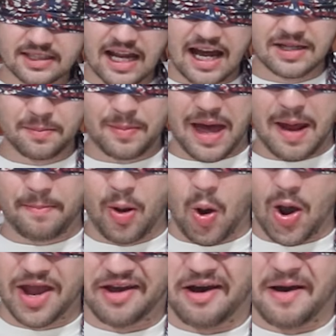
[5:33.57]
Slide the bad
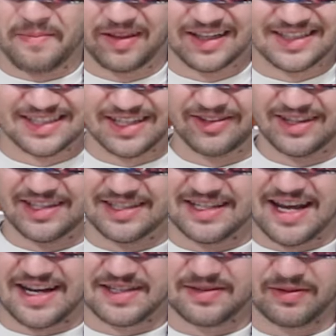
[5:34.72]
boy up. Let's see what this
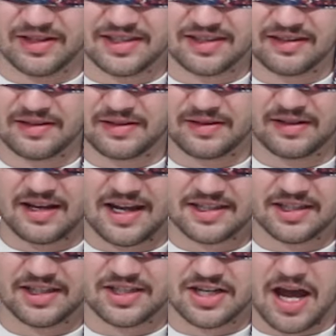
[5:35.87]
next, what's next
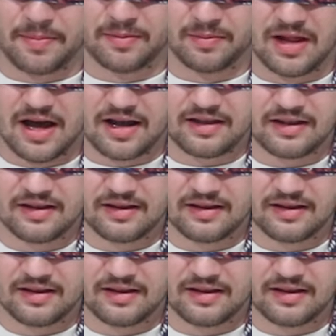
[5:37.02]
on the chopping block.